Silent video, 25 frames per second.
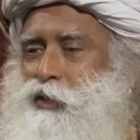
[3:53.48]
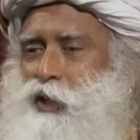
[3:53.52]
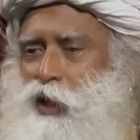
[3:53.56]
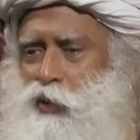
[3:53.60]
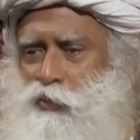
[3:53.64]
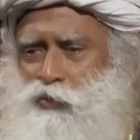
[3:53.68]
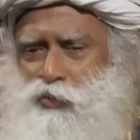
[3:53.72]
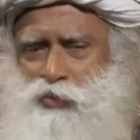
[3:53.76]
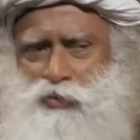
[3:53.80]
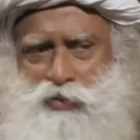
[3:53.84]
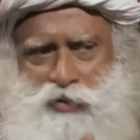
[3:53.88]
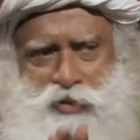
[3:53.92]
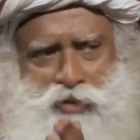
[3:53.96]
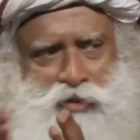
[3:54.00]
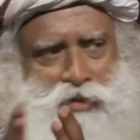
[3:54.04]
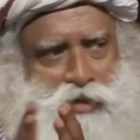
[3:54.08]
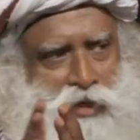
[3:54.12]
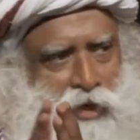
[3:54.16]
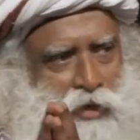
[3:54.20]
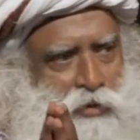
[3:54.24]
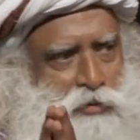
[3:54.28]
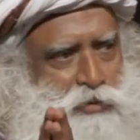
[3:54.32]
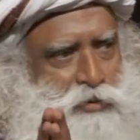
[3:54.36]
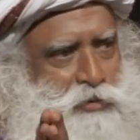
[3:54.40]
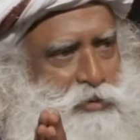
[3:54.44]
now you learn
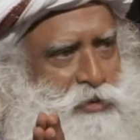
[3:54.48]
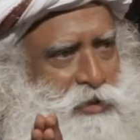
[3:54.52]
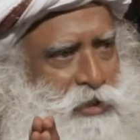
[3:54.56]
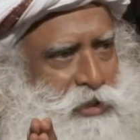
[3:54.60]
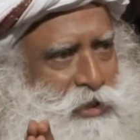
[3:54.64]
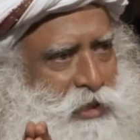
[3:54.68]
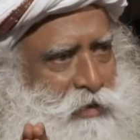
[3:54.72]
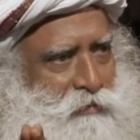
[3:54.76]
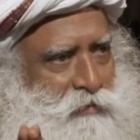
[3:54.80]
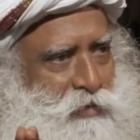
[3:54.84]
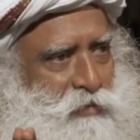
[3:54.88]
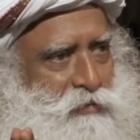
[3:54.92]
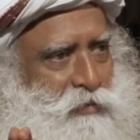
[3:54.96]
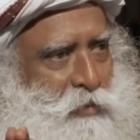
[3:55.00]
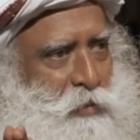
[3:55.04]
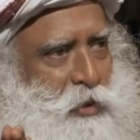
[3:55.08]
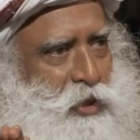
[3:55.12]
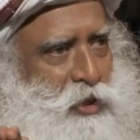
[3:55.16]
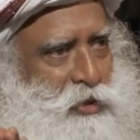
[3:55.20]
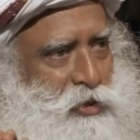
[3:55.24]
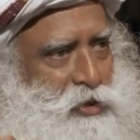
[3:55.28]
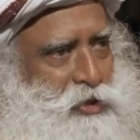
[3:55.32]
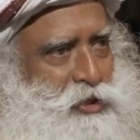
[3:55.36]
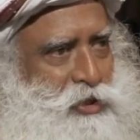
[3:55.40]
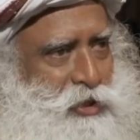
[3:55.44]
how to treat every
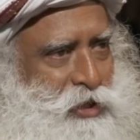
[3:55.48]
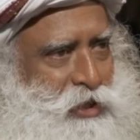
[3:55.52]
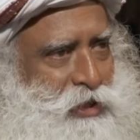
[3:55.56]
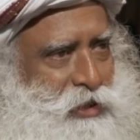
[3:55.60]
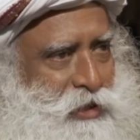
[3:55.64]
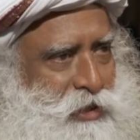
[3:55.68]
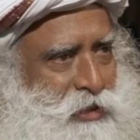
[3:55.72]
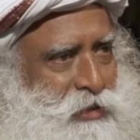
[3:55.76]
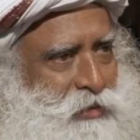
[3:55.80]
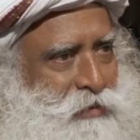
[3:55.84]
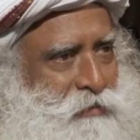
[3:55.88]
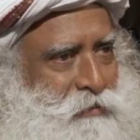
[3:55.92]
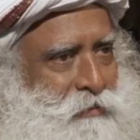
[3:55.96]
woman on the street.